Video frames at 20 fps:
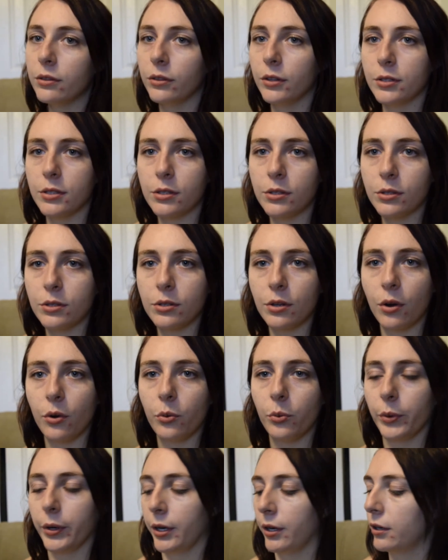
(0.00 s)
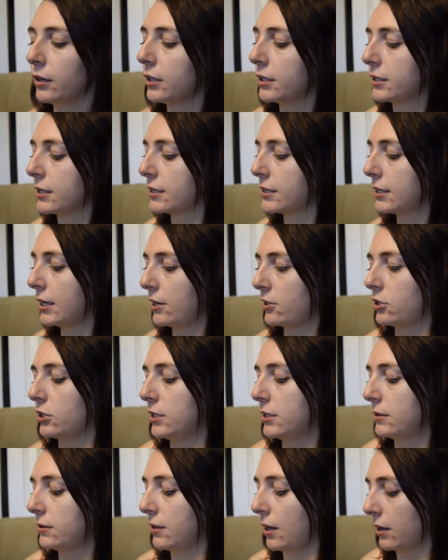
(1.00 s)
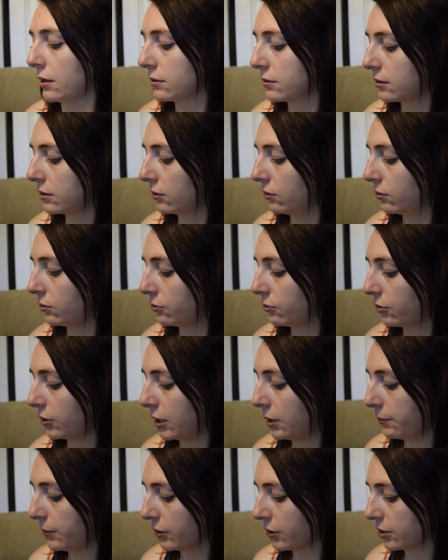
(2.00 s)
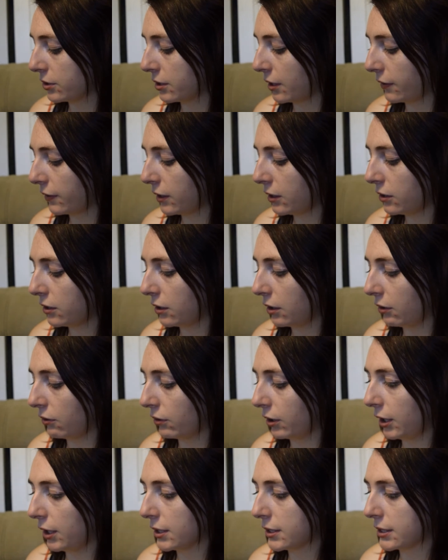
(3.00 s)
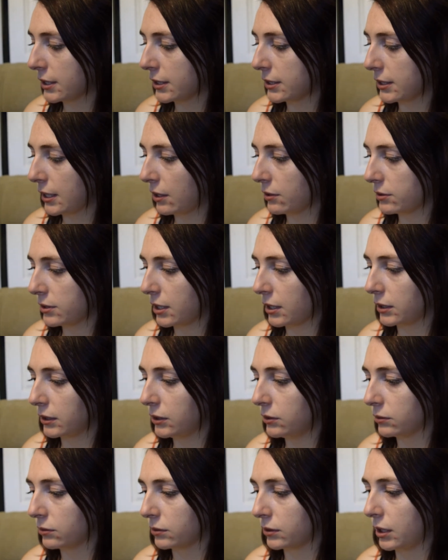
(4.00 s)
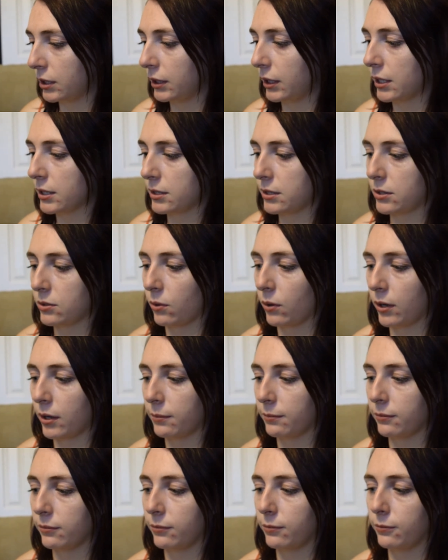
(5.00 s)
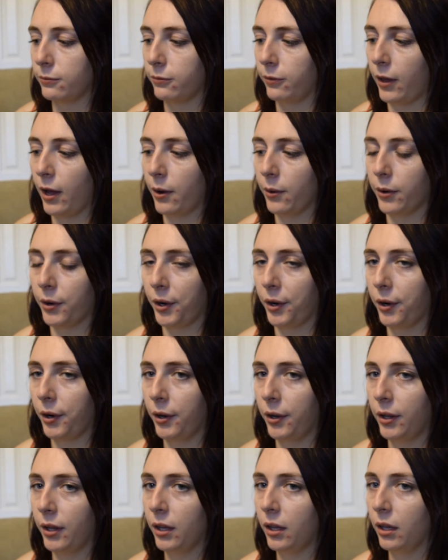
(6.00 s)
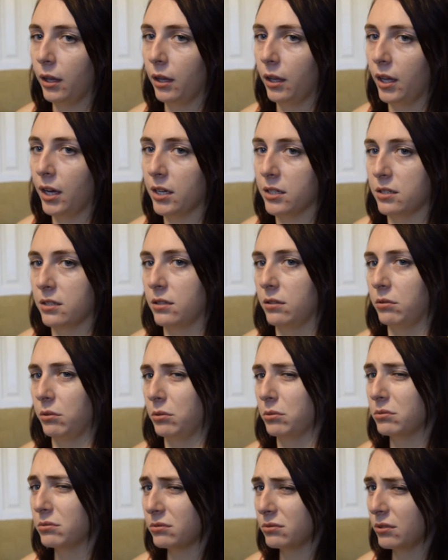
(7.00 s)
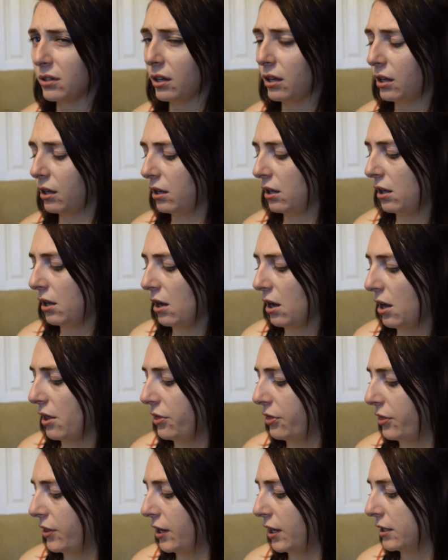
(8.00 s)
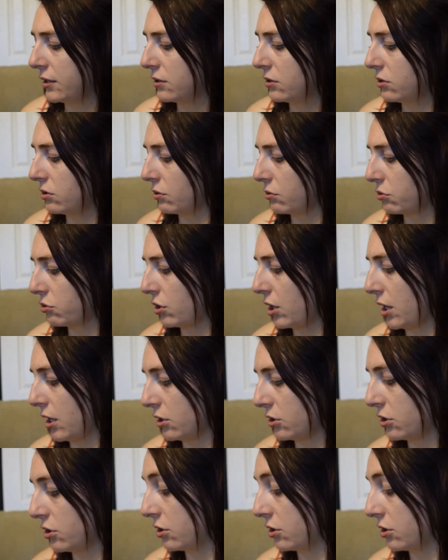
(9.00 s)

This is so weird. It doesn't actually say it's gluten-free, but there's nothing in the ingredients that sounds like gluten, unless sorghum flour has gluten. That's so strange.